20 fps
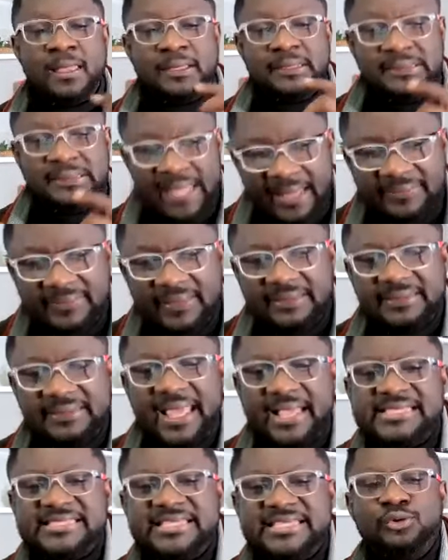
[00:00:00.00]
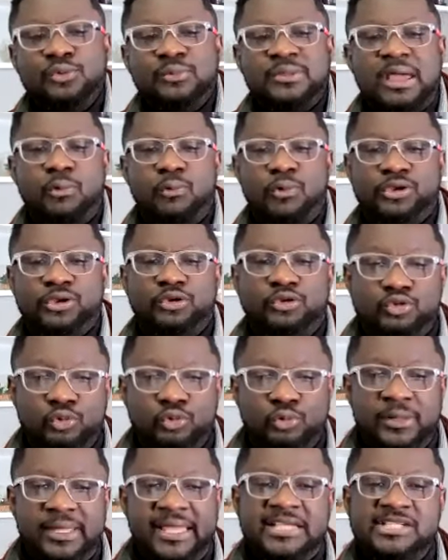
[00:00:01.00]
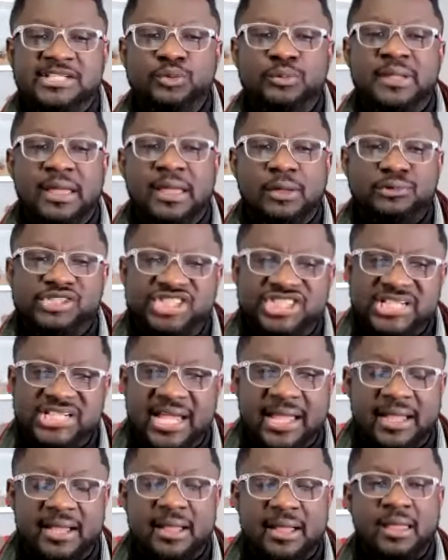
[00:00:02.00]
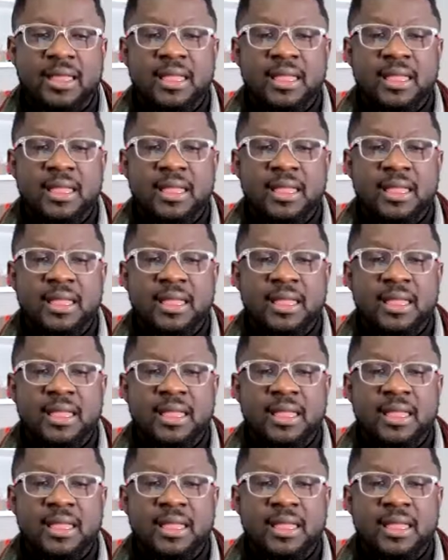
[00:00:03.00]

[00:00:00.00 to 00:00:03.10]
Then the next thing you now want to do is to now check.